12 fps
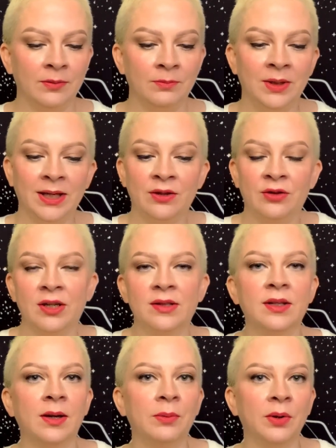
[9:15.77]
get
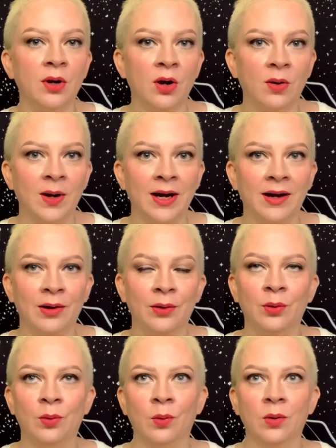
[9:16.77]
dressed up and go
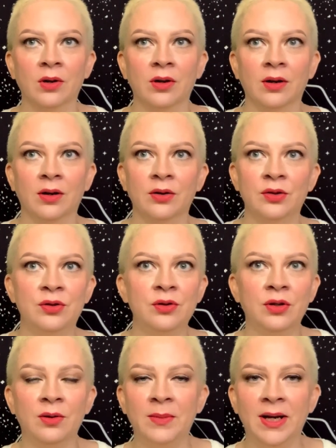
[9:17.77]
out or do
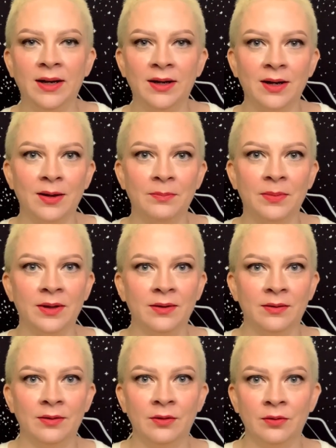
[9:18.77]
your makeup
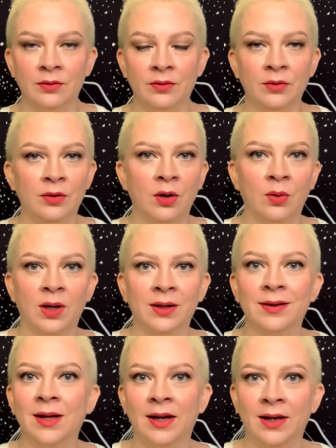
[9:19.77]
and go
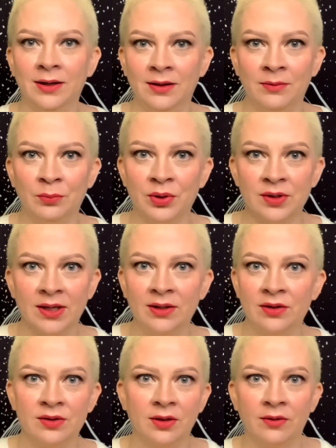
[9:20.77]
online and present
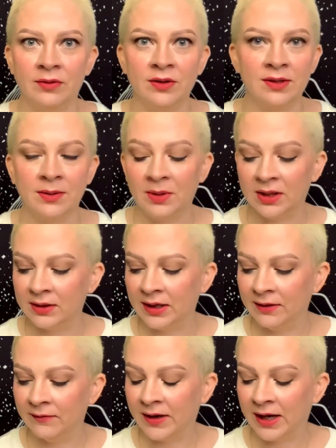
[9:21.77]
yourself in some
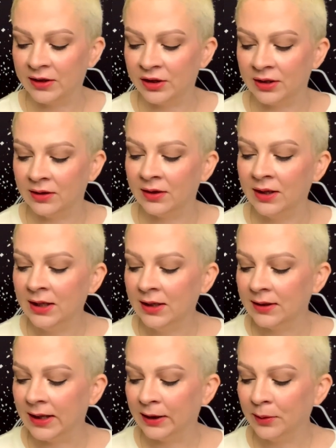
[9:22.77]
online fashion.
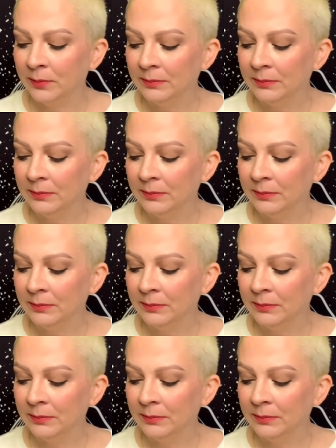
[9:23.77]
Like,